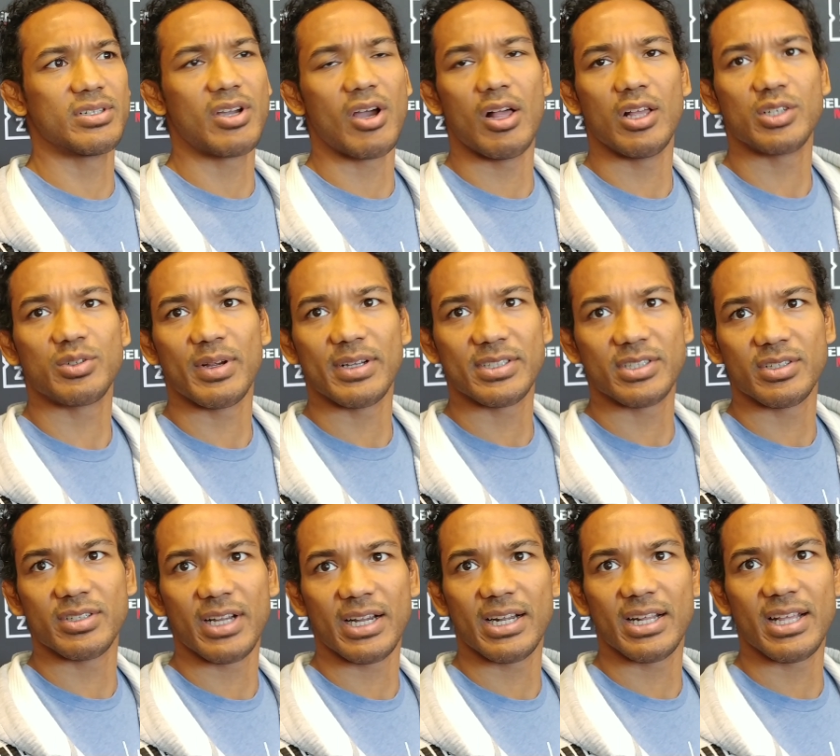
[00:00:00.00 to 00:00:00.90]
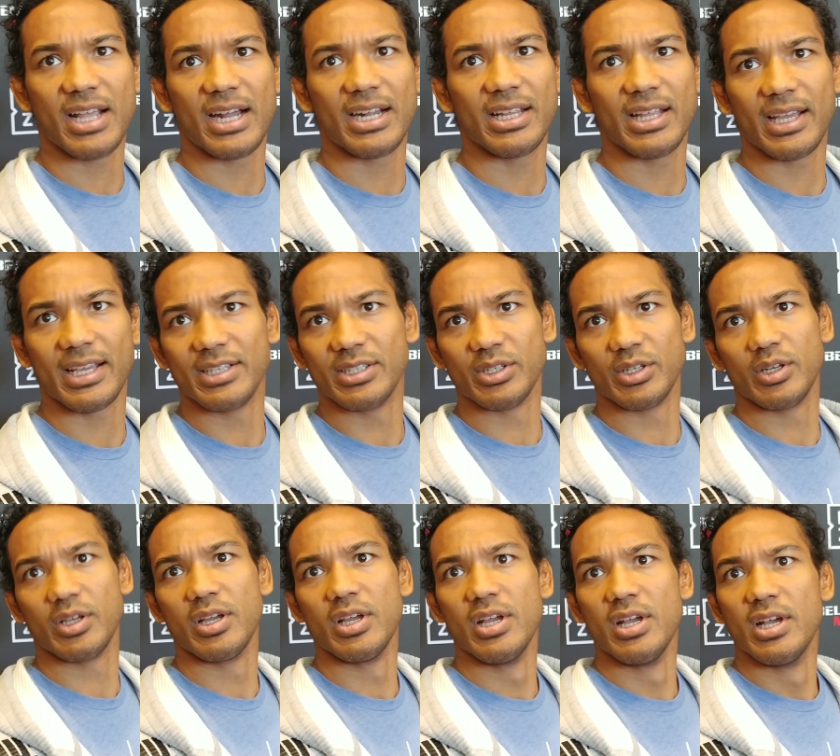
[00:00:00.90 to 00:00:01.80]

College wrestling, yada yada. Like he's gonna.